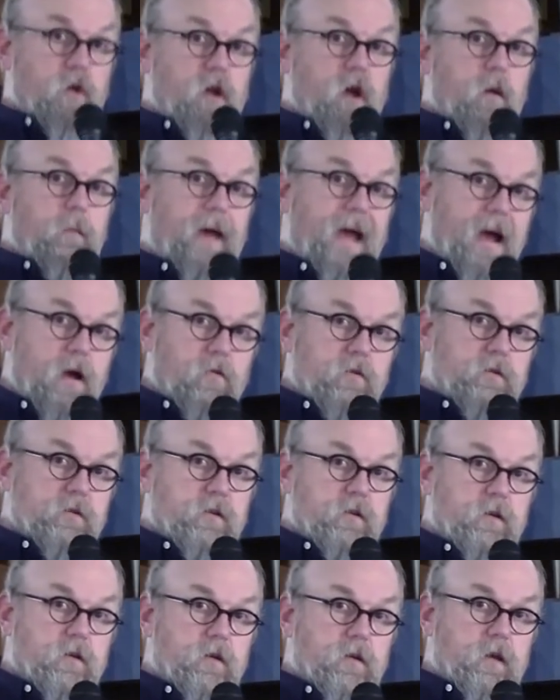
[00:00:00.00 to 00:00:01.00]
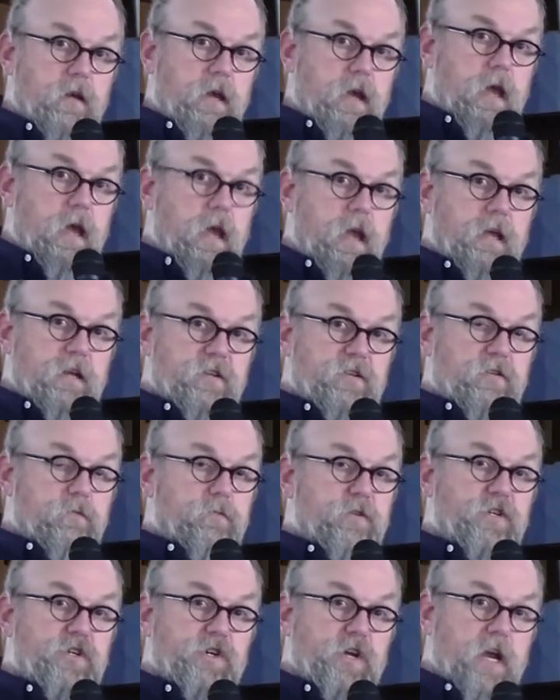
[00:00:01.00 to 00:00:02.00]
come out, and
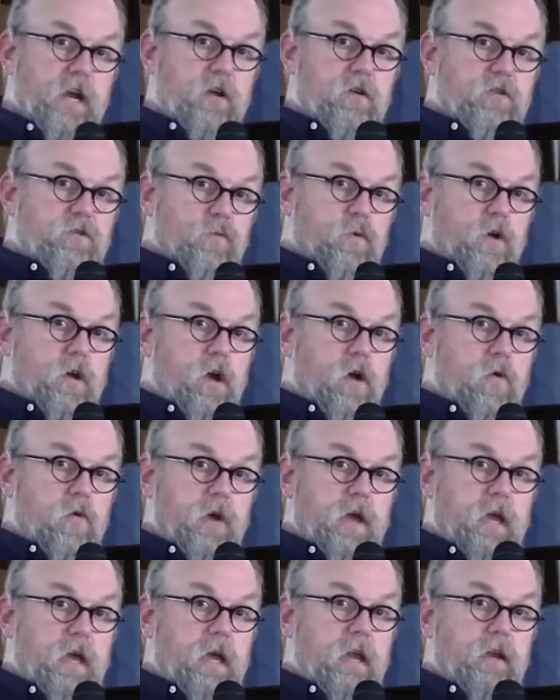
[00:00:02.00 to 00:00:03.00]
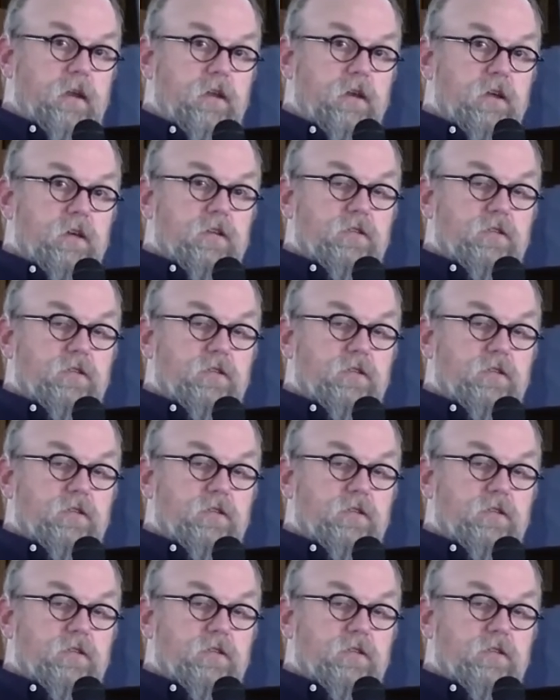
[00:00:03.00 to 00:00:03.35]
some chairs will go in